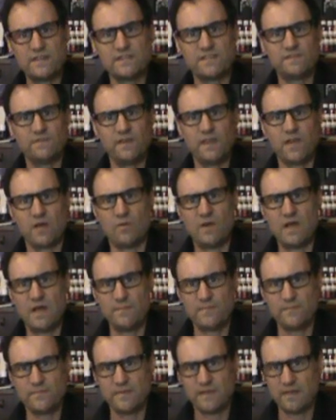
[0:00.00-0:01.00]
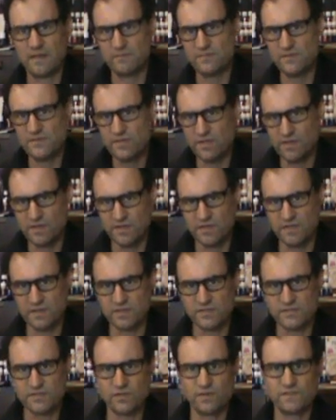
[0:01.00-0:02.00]
this video up. I'm just going
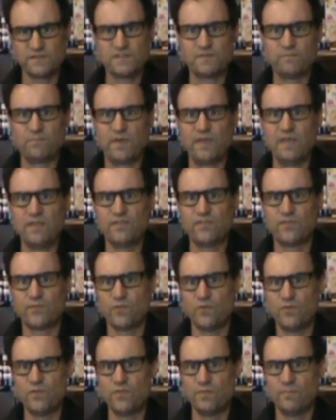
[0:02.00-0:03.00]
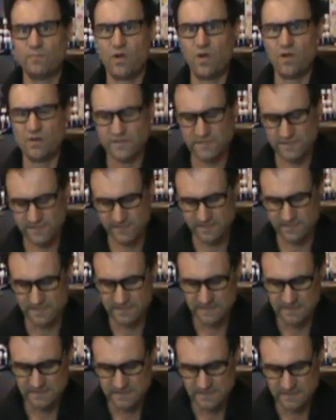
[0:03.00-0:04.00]
to sort of speed through the box
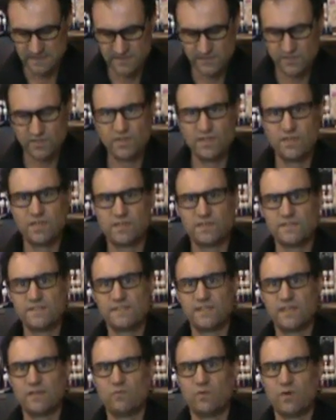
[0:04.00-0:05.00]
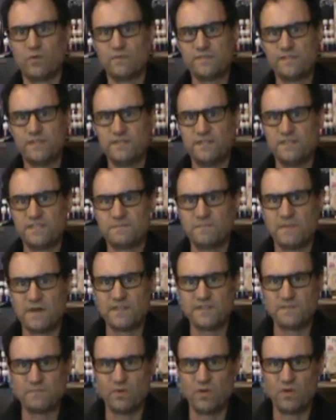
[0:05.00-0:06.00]
so that you can see what was in this
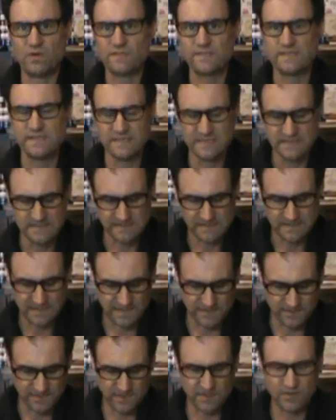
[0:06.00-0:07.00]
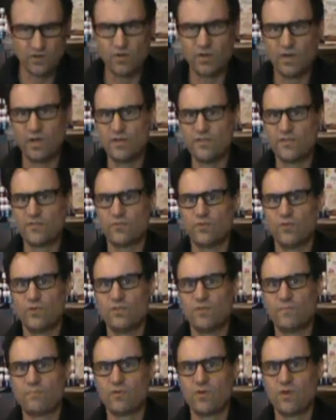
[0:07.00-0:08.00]
month's box, and then I'll go through
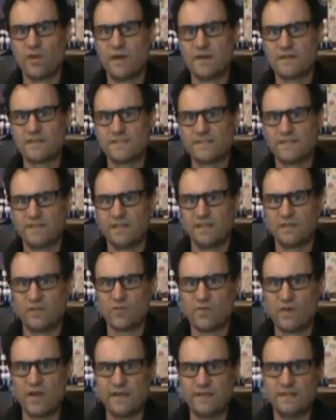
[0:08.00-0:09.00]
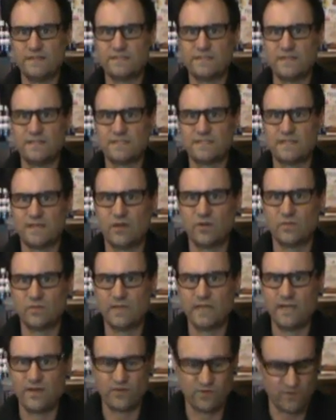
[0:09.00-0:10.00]
the products in greater detail
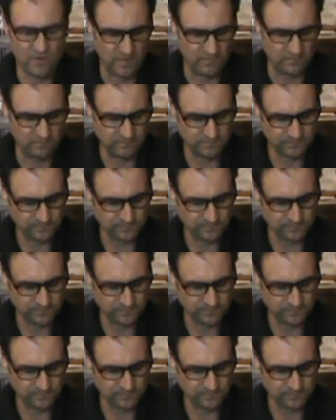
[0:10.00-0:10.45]
later on.